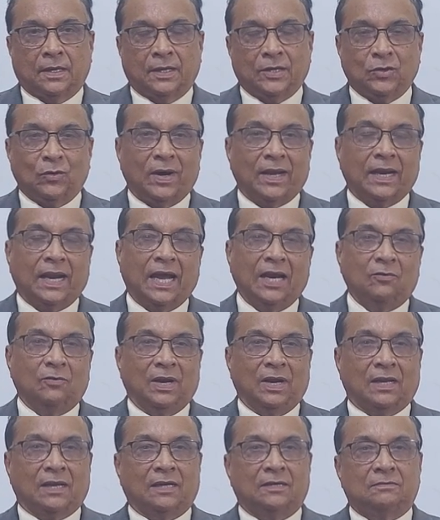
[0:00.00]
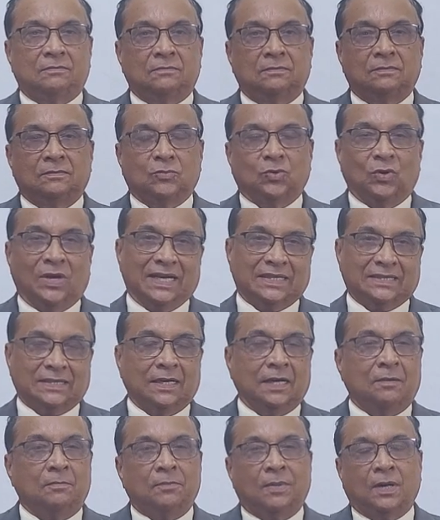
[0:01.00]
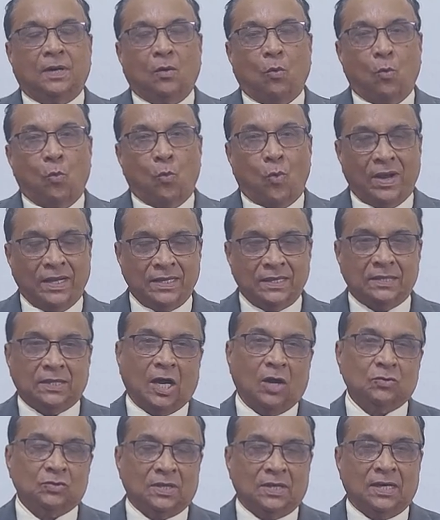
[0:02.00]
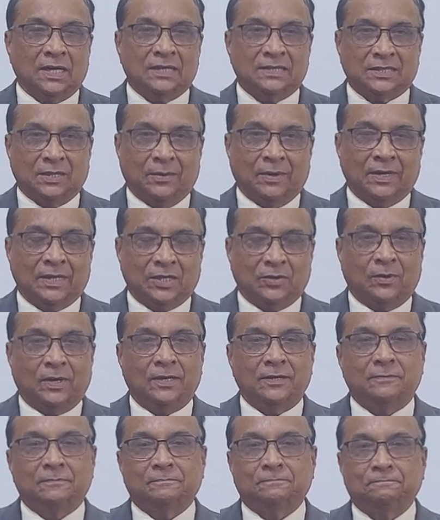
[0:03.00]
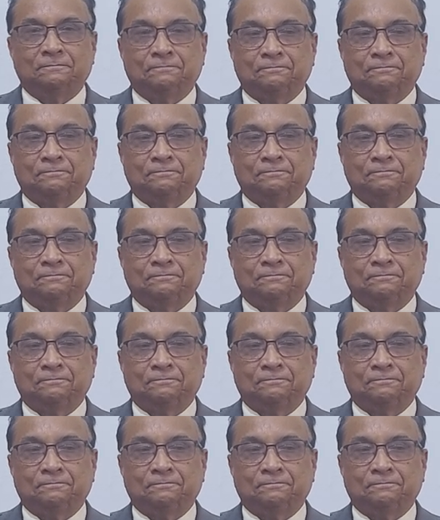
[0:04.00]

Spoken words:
you are all welcome to lecture number 1071,